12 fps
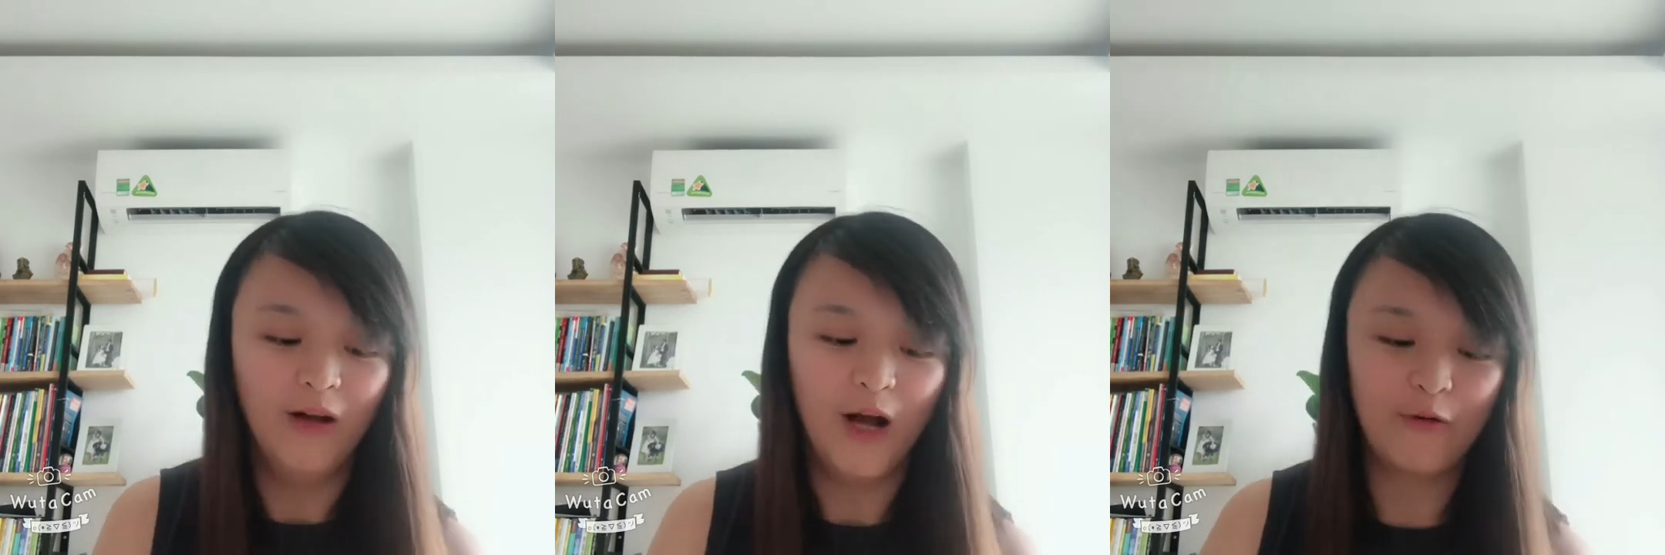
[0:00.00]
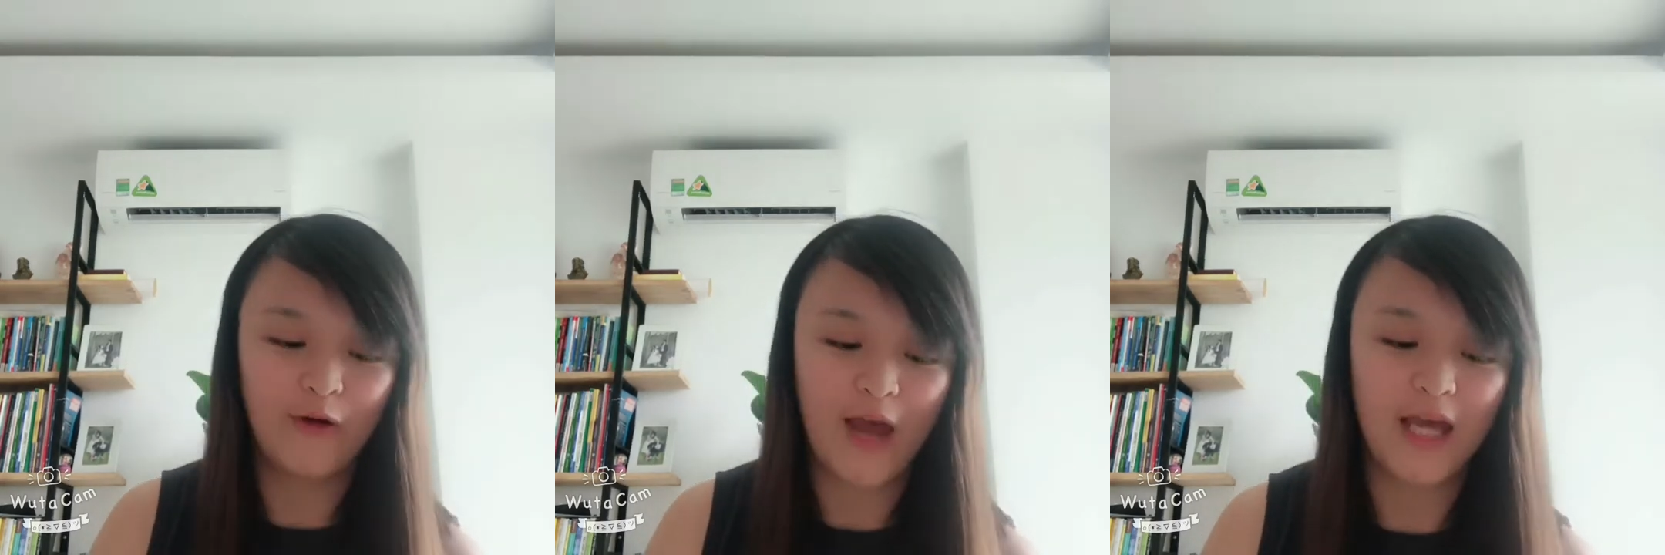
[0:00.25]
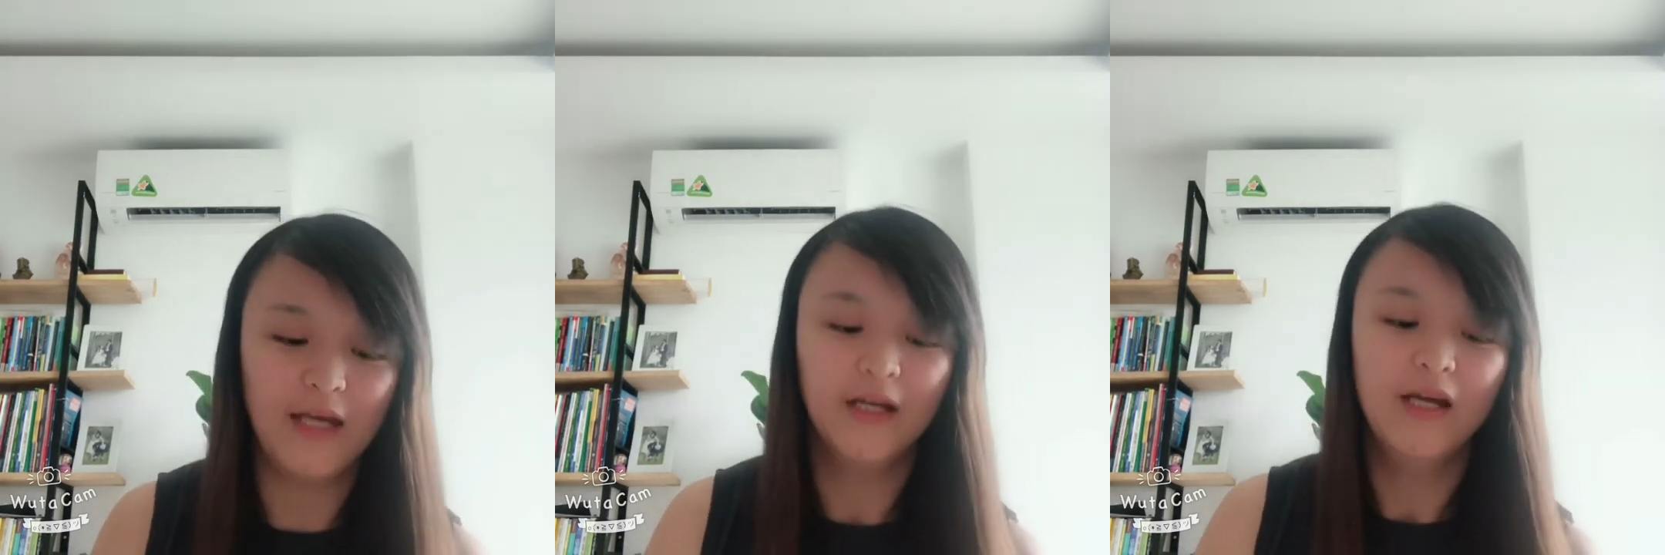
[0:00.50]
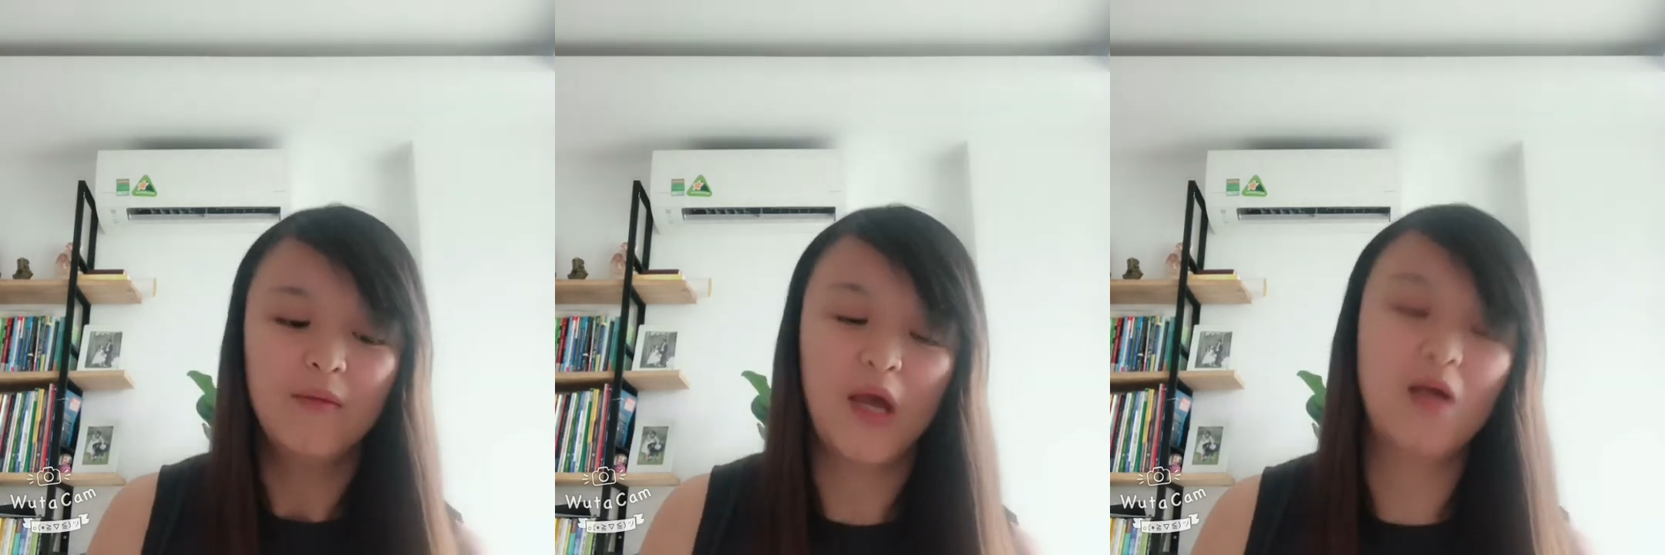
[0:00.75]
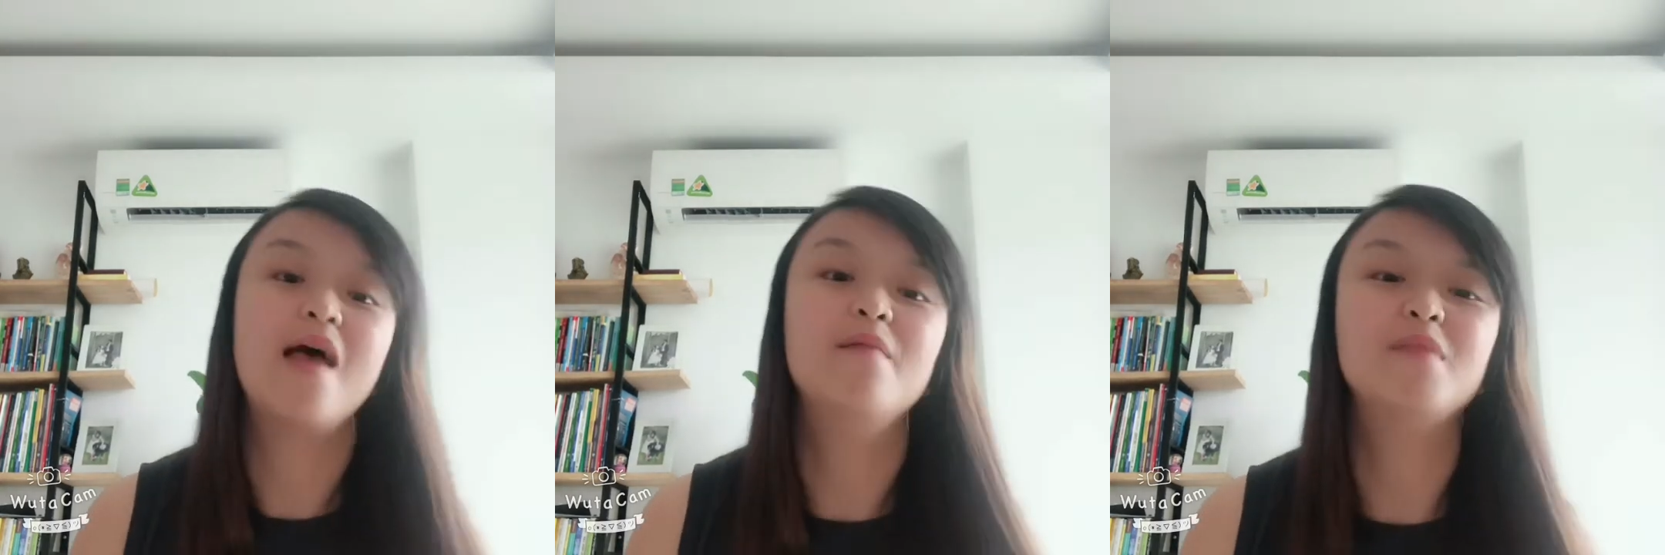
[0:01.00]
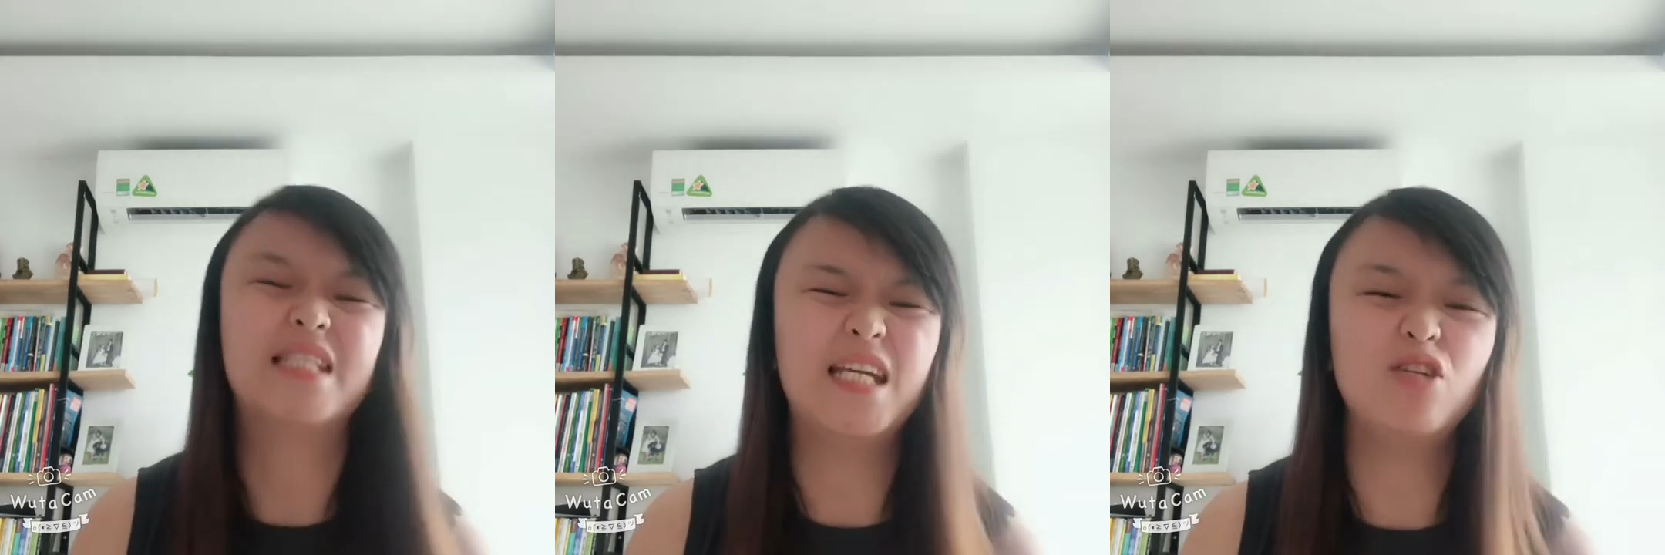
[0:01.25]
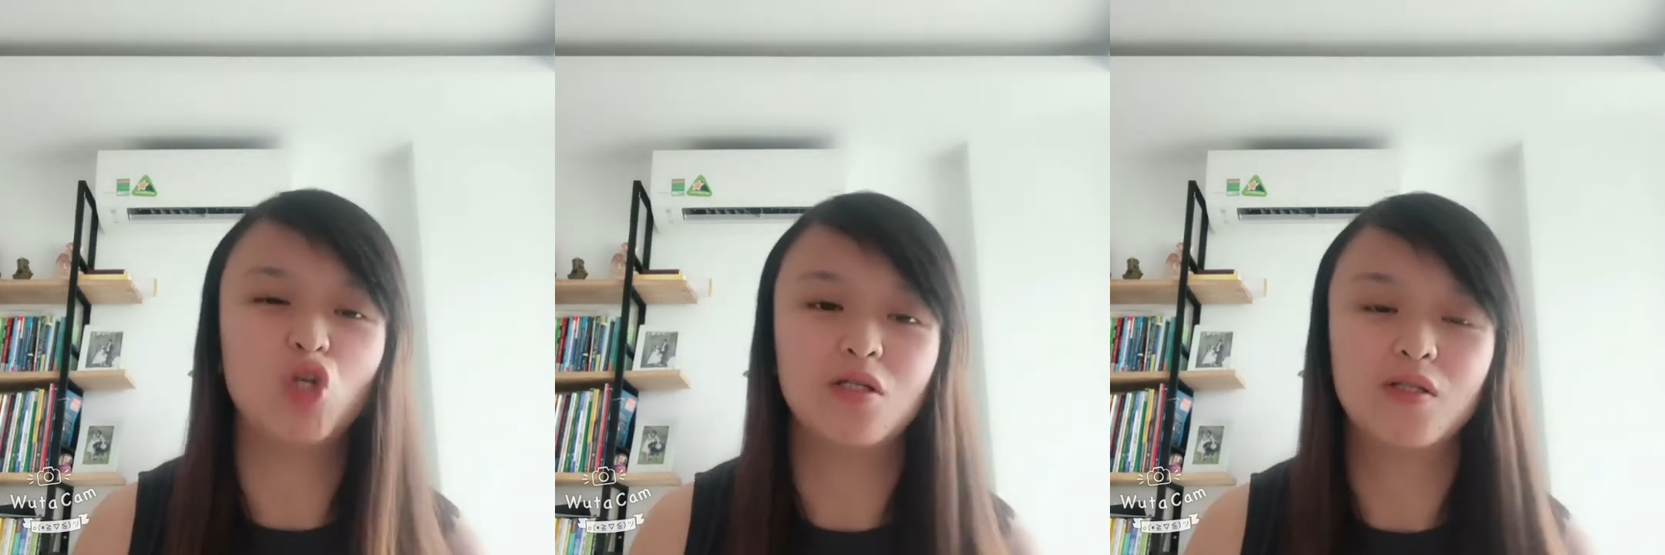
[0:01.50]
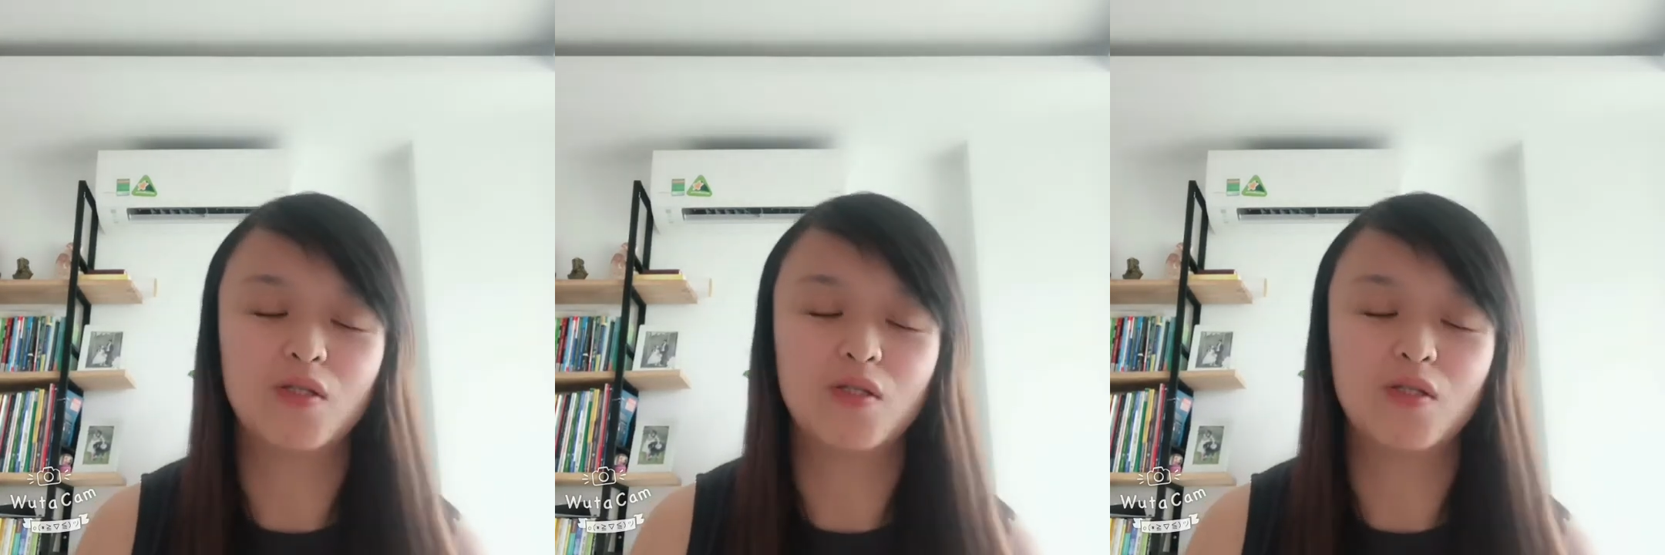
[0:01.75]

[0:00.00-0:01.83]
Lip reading: Okay, because I'm a teacher,